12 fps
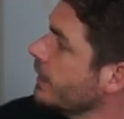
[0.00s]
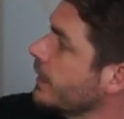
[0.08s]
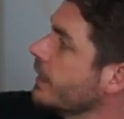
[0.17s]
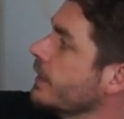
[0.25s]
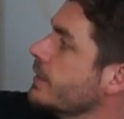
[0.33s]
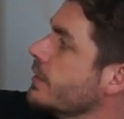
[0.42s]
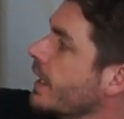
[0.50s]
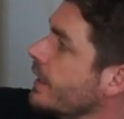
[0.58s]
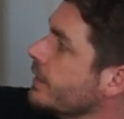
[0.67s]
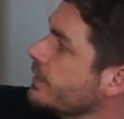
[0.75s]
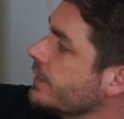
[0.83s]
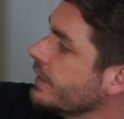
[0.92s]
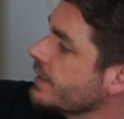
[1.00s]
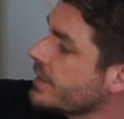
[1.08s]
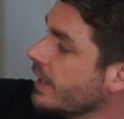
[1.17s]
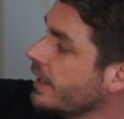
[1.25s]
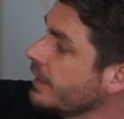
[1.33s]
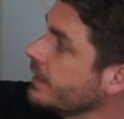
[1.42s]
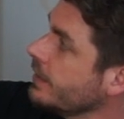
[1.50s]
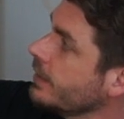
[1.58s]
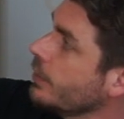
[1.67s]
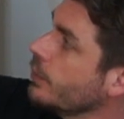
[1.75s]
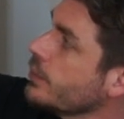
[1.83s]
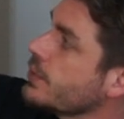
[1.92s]
to get onto this line.
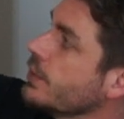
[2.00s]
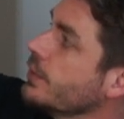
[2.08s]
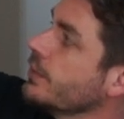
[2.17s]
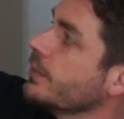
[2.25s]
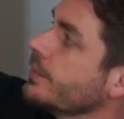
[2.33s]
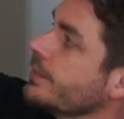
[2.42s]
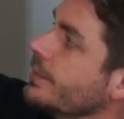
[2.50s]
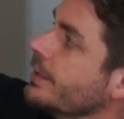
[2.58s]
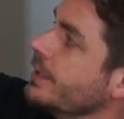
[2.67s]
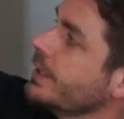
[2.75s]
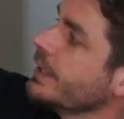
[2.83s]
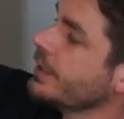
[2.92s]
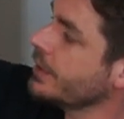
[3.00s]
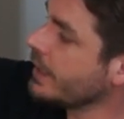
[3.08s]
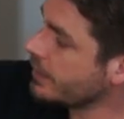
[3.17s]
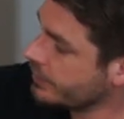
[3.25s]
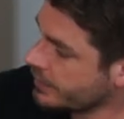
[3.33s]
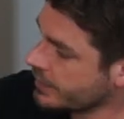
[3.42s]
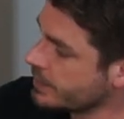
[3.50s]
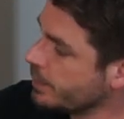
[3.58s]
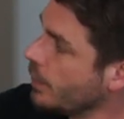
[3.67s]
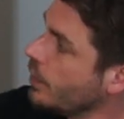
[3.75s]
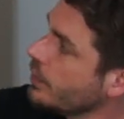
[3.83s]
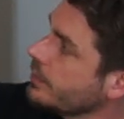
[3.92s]
Also connect with this
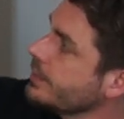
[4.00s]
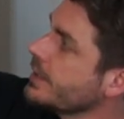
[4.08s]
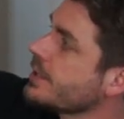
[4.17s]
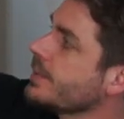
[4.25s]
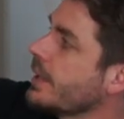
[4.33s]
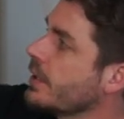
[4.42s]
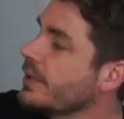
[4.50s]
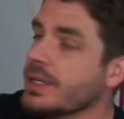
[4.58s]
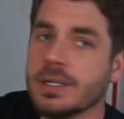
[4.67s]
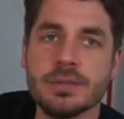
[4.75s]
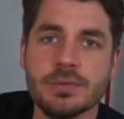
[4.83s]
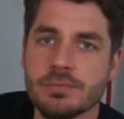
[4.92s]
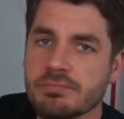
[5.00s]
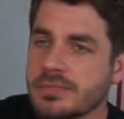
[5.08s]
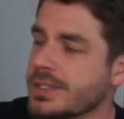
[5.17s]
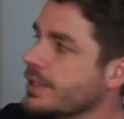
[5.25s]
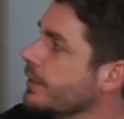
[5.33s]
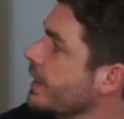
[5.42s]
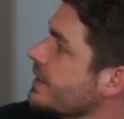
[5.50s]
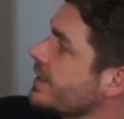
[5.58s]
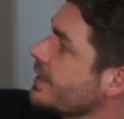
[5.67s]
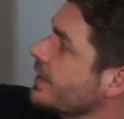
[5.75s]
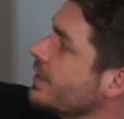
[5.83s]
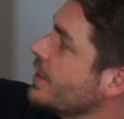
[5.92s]
pawn because my queen still
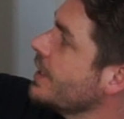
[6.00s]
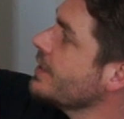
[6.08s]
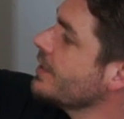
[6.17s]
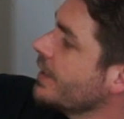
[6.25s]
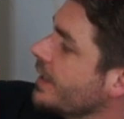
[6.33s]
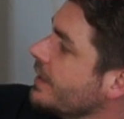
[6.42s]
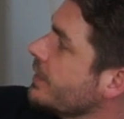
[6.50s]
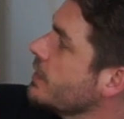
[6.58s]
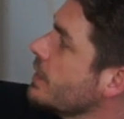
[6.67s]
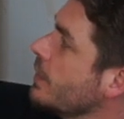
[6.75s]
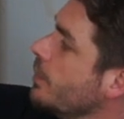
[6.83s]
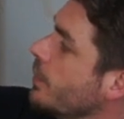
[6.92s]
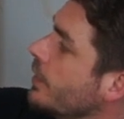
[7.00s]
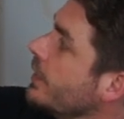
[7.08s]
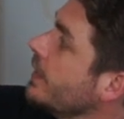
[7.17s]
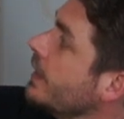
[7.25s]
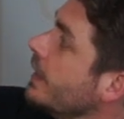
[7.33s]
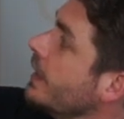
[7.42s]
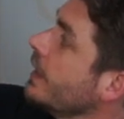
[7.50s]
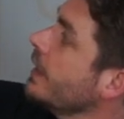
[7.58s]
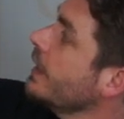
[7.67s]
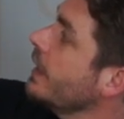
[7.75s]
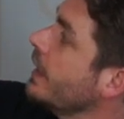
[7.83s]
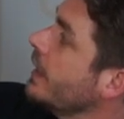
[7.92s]
has a chance to get there at some point,
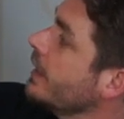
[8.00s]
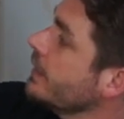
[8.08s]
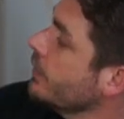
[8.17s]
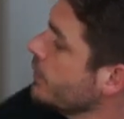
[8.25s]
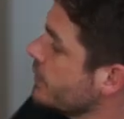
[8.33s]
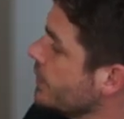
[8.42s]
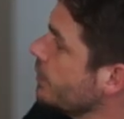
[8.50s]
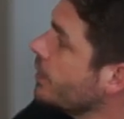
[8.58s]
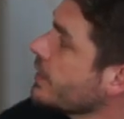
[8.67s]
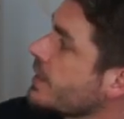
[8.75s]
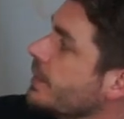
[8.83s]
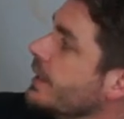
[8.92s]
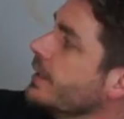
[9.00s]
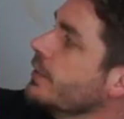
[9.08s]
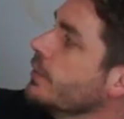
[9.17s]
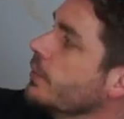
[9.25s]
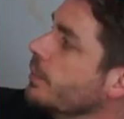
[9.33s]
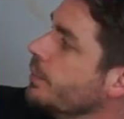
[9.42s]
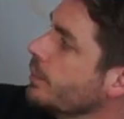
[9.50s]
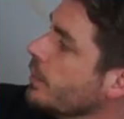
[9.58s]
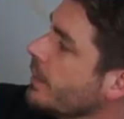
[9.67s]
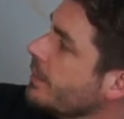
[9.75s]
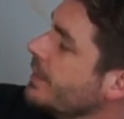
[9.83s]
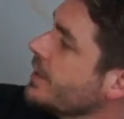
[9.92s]
and also possibly to put
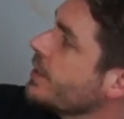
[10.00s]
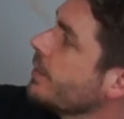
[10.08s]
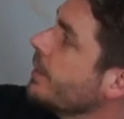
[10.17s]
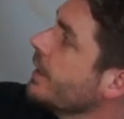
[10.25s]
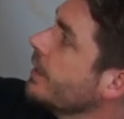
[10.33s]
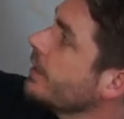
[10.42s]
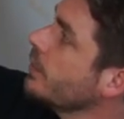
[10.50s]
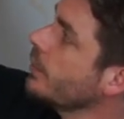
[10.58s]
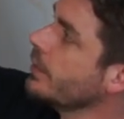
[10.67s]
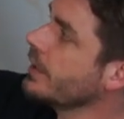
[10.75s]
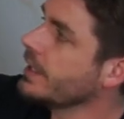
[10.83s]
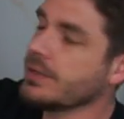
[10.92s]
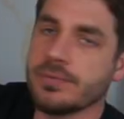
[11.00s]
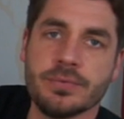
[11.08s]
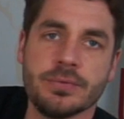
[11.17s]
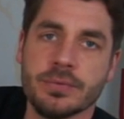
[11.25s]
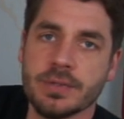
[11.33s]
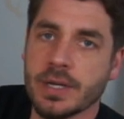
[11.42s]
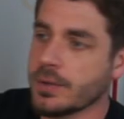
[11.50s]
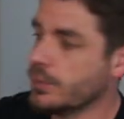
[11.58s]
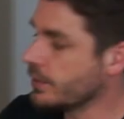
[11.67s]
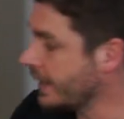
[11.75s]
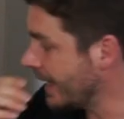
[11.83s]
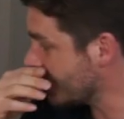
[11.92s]
my bishop here if Derek
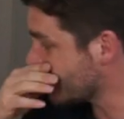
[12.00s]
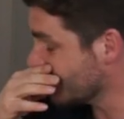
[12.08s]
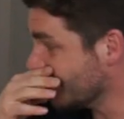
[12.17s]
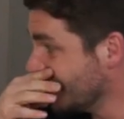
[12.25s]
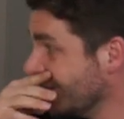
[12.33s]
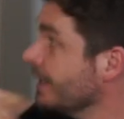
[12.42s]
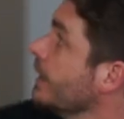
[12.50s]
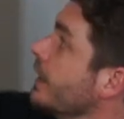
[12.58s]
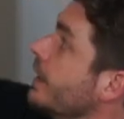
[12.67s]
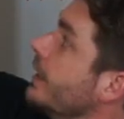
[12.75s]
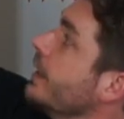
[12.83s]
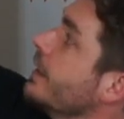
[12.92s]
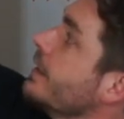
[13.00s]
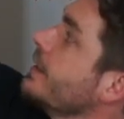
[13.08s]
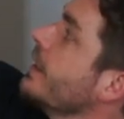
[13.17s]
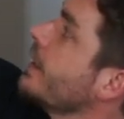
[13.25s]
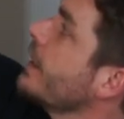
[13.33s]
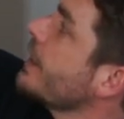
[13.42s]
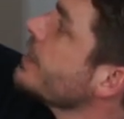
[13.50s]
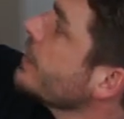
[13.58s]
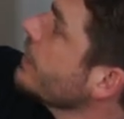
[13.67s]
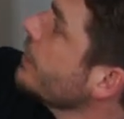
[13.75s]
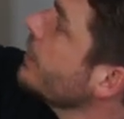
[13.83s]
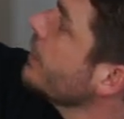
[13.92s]
would castle. Derek
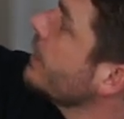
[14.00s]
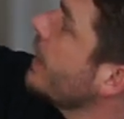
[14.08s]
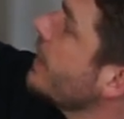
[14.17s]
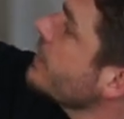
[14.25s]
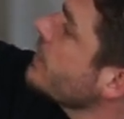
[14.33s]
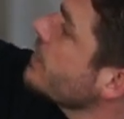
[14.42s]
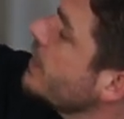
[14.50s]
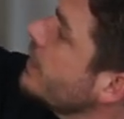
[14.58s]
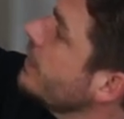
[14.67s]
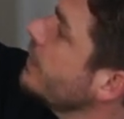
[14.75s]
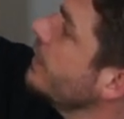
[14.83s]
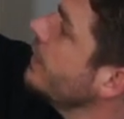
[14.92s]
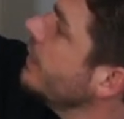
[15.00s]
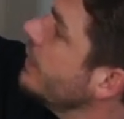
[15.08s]
actually castles there.